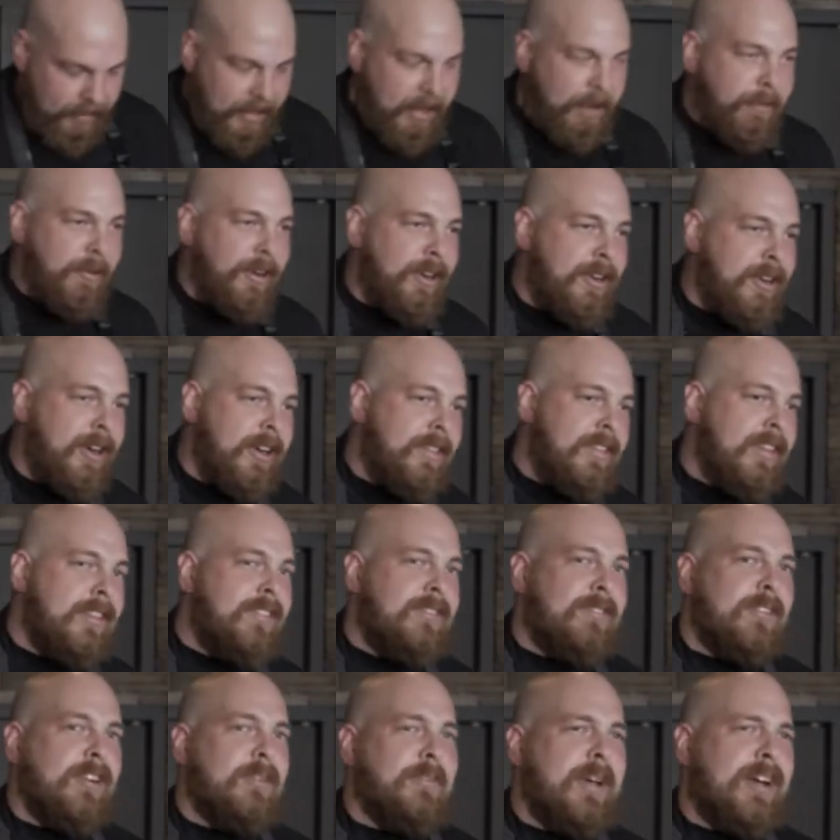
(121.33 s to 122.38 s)
And we're going to cook this
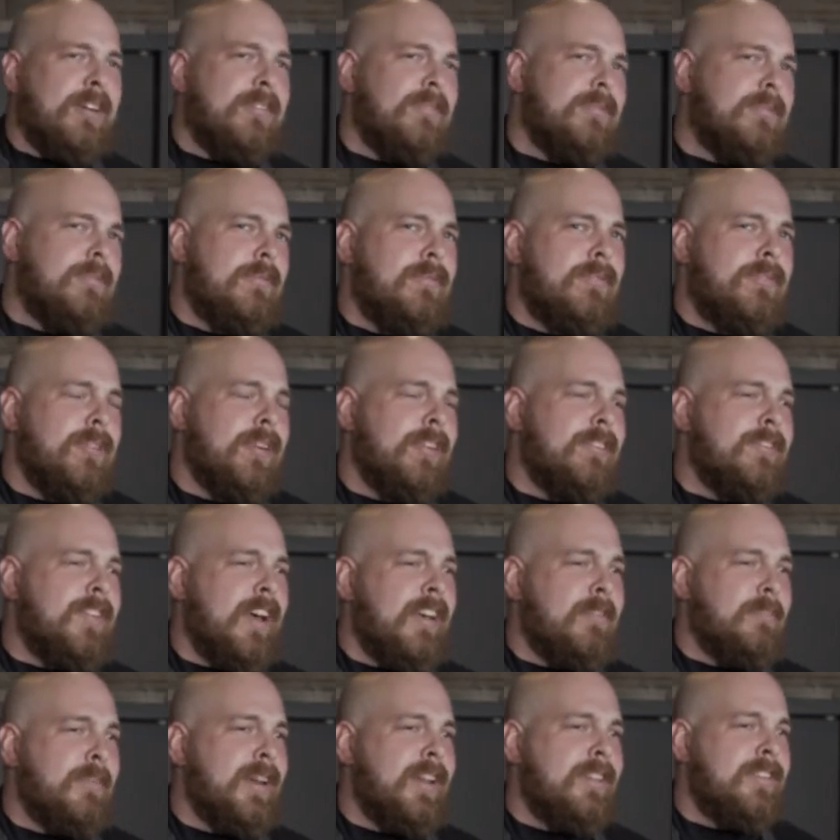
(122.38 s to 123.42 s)
for about
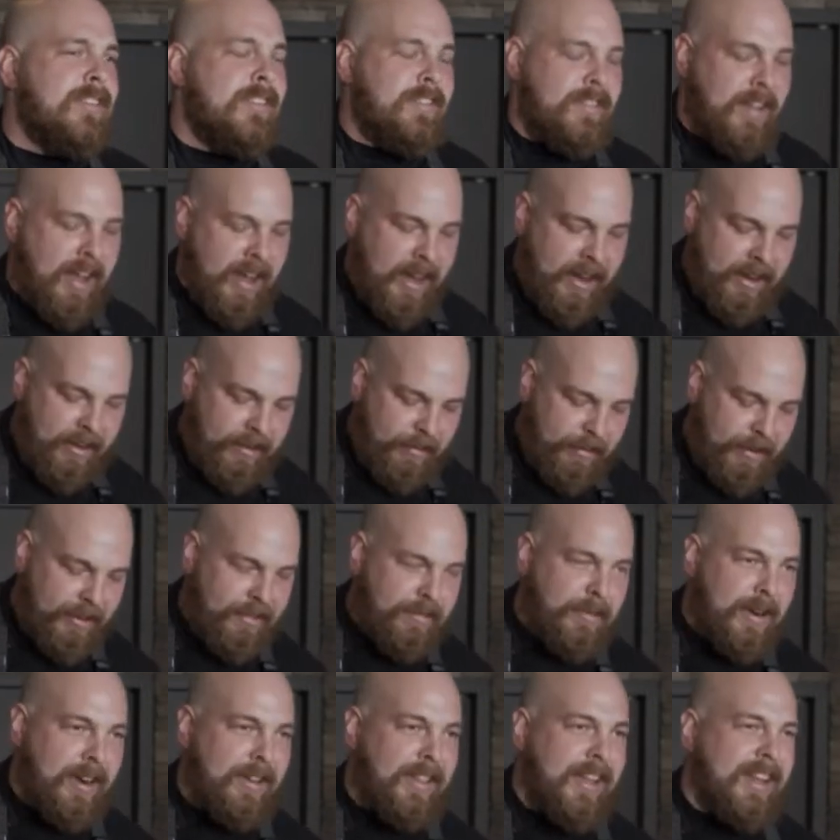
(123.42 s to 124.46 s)
45 minutes aside. We
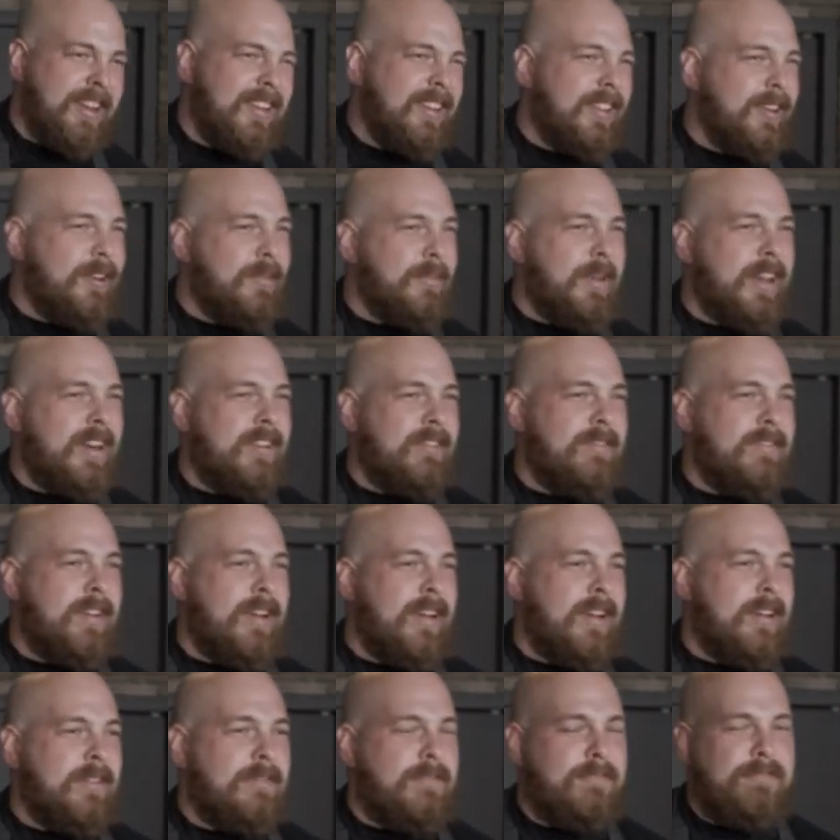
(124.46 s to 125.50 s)
just want like a little bit
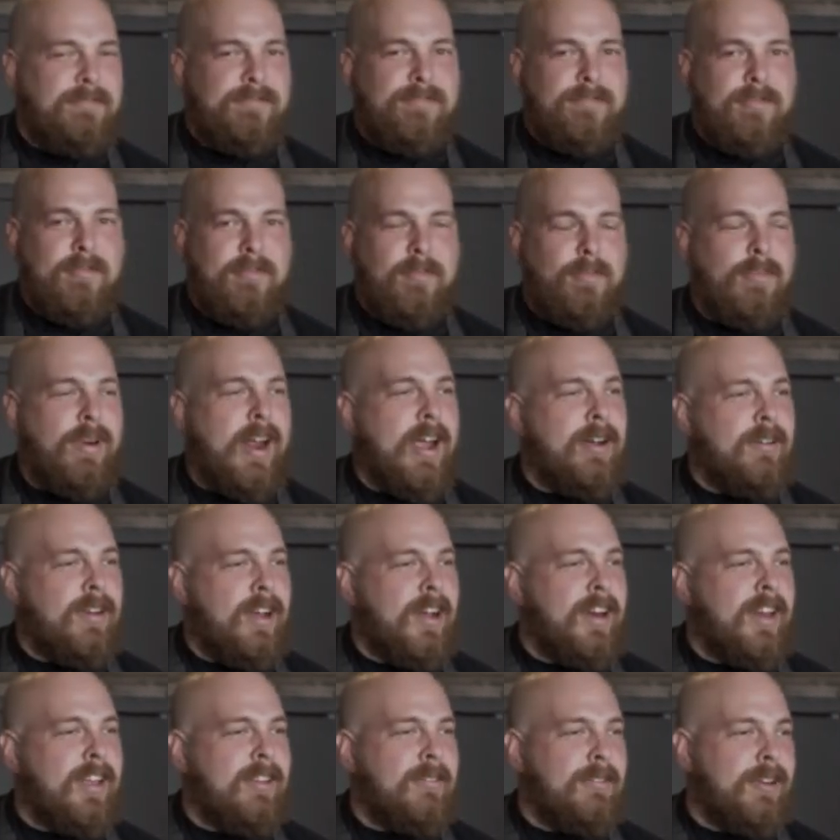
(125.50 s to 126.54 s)
of brown
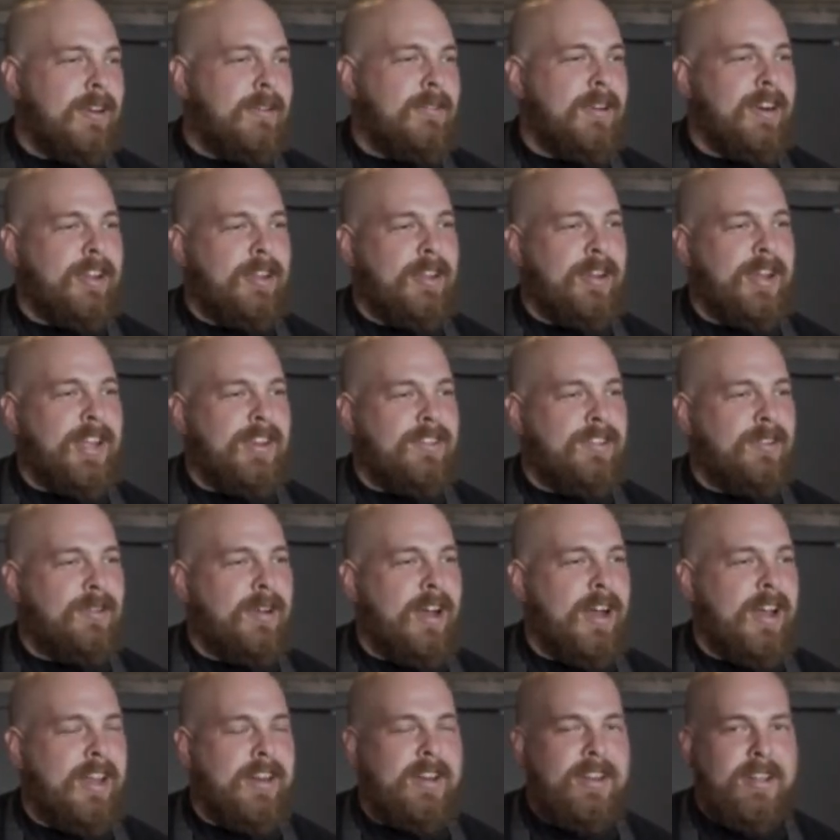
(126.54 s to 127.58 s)
on it. We don't want to cook it too
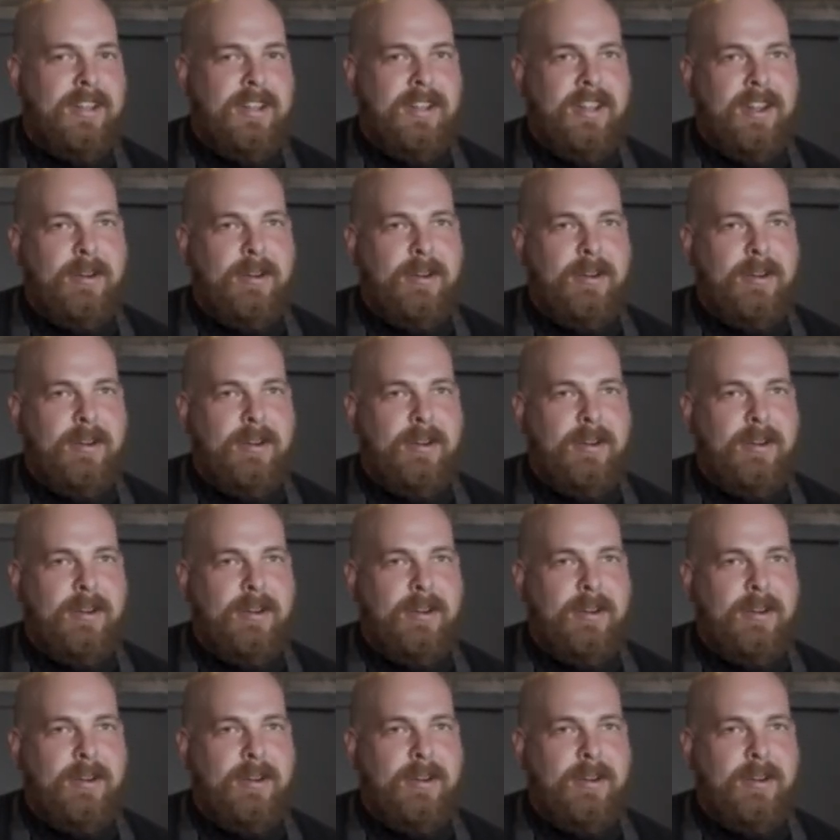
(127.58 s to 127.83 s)
hot.